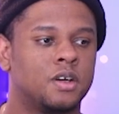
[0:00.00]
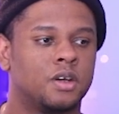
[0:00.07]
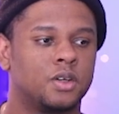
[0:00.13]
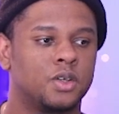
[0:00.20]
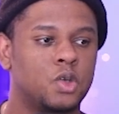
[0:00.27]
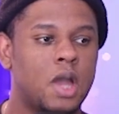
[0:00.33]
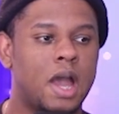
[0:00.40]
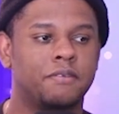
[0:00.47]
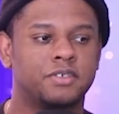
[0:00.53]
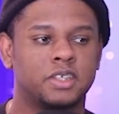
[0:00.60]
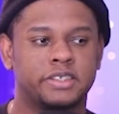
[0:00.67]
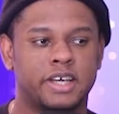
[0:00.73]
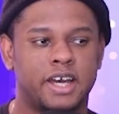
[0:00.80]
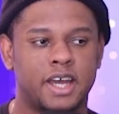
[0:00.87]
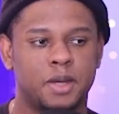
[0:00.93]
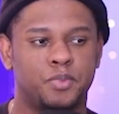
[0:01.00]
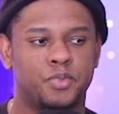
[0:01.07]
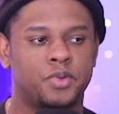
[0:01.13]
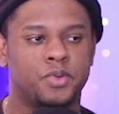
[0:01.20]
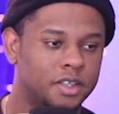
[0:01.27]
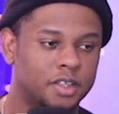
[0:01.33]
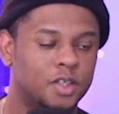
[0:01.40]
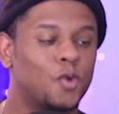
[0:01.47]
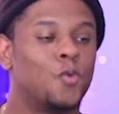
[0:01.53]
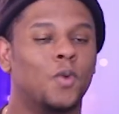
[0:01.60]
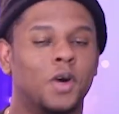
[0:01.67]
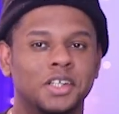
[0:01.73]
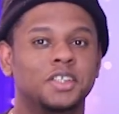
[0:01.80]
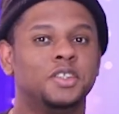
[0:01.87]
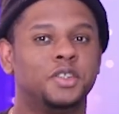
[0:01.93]
you have to type the
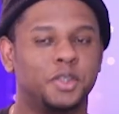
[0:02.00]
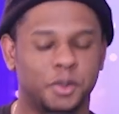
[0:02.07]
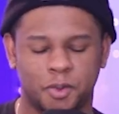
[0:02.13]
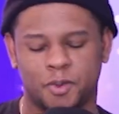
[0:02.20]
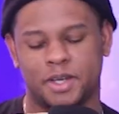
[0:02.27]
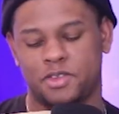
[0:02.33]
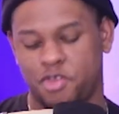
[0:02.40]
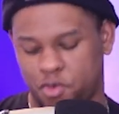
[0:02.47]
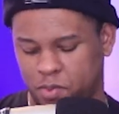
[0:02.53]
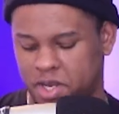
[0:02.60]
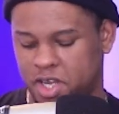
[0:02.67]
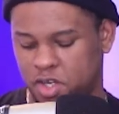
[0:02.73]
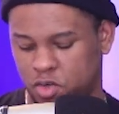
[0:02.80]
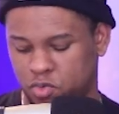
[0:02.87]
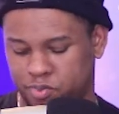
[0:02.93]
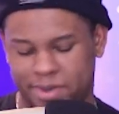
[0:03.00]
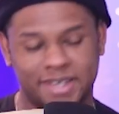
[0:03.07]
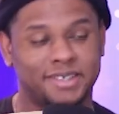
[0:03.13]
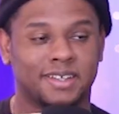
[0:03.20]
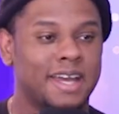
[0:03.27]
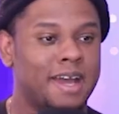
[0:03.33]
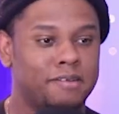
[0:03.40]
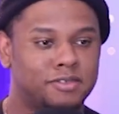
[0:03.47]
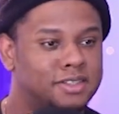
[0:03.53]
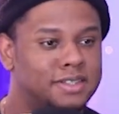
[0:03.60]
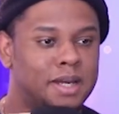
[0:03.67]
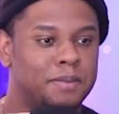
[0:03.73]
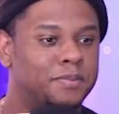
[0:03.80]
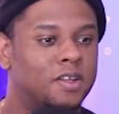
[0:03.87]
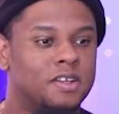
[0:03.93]
one, two, and three. You basically have to
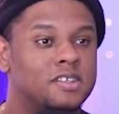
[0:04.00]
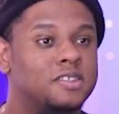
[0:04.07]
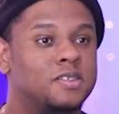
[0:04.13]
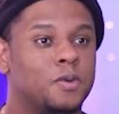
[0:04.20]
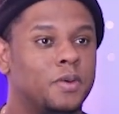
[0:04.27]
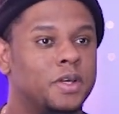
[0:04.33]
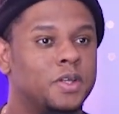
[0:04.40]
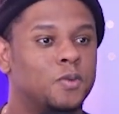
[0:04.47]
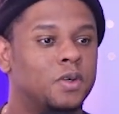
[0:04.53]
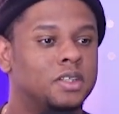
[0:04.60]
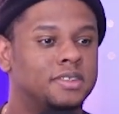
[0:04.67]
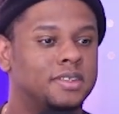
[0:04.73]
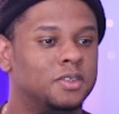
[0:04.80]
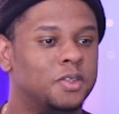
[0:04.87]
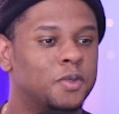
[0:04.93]
type the list the way you want, you